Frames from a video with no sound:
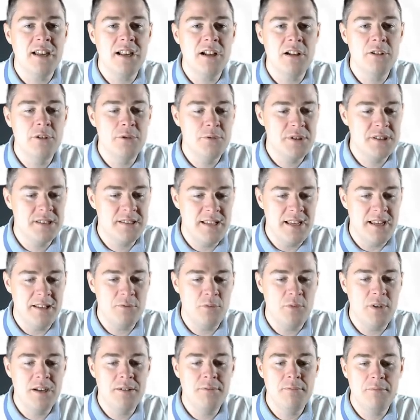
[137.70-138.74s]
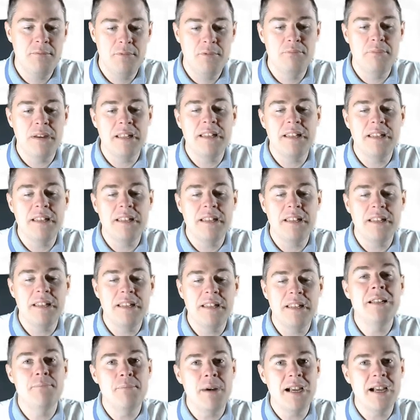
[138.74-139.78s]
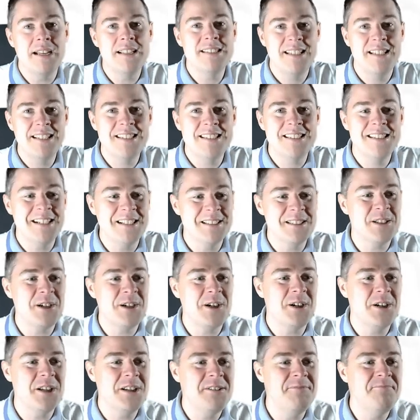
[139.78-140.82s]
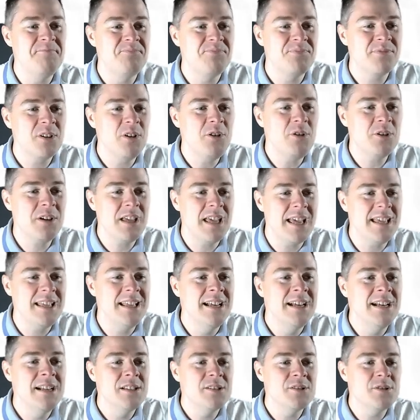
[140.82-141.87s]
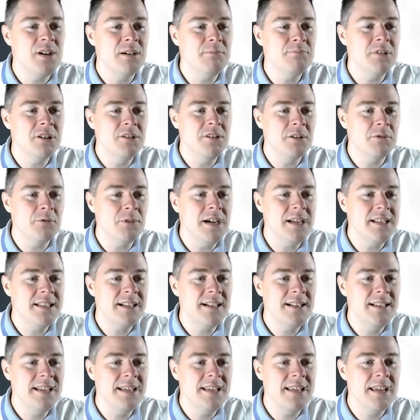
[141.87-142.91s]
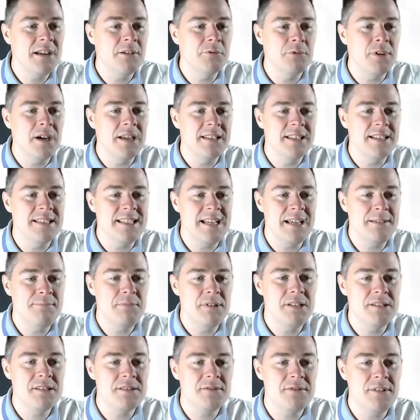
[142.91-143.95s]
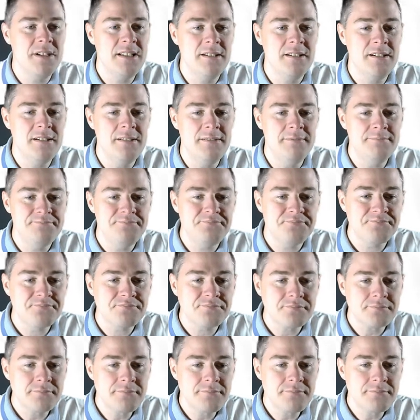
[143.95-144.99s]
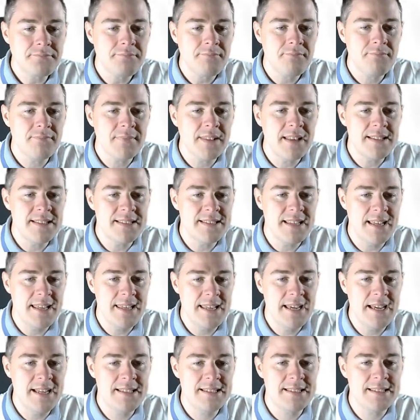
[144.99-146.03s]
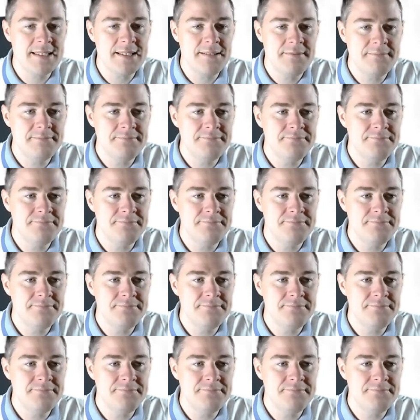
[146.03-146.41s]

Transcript: I close that one, but minimize, it's still started. Okay, so I'm going to right click and run as administrator and say yes.